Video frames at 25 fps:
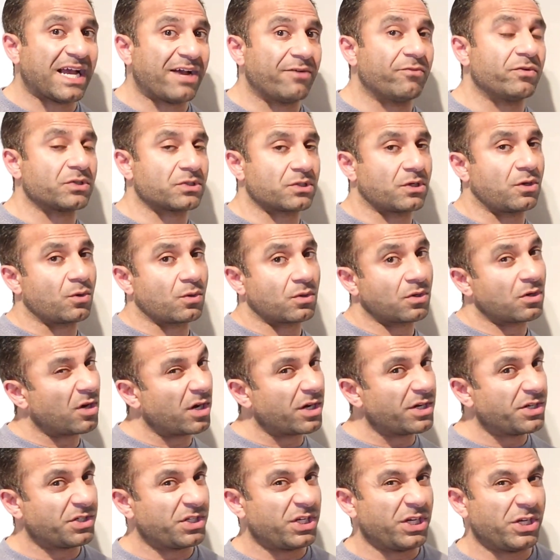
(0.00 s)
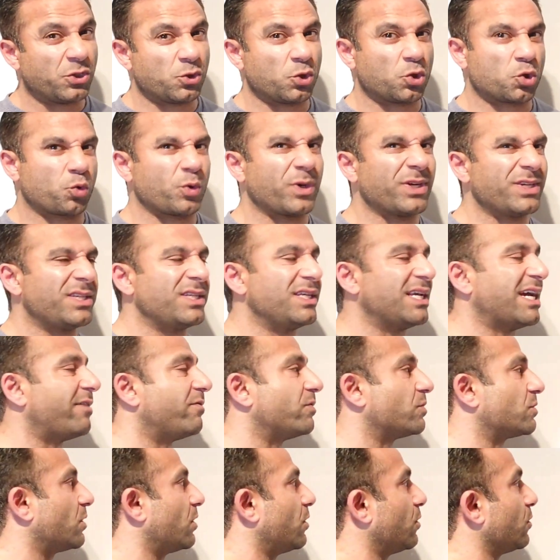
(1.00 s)
hours long, 19 to 20
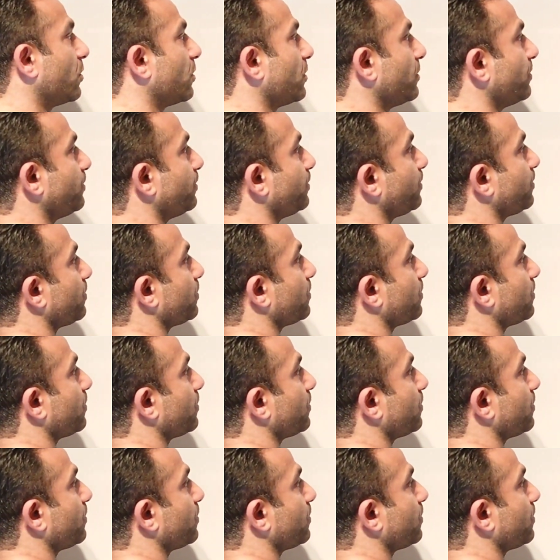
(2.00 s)
hours long.